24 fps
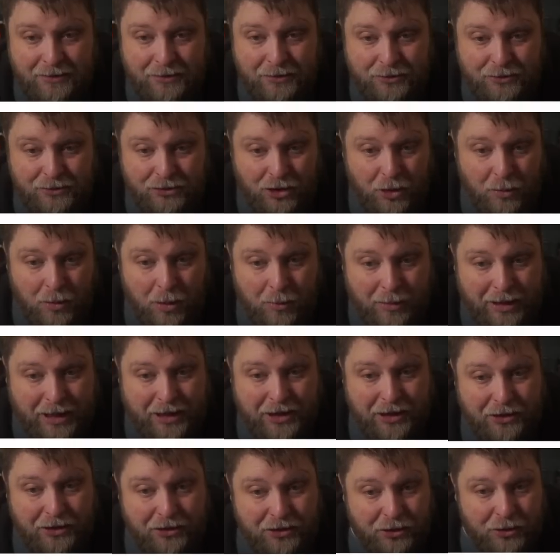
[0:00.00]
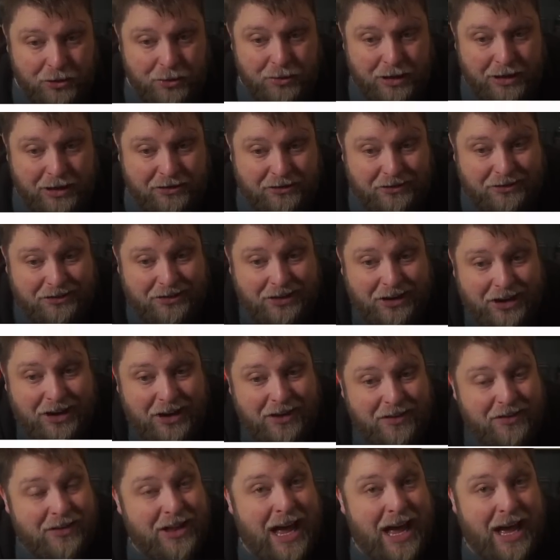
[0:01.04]
so what we can do is
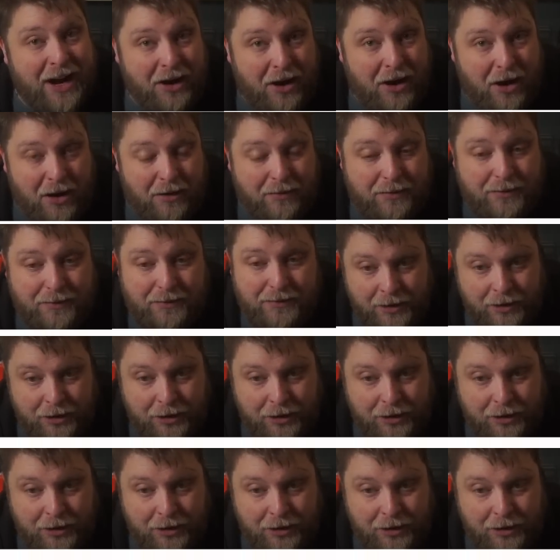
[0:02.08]
turn that off.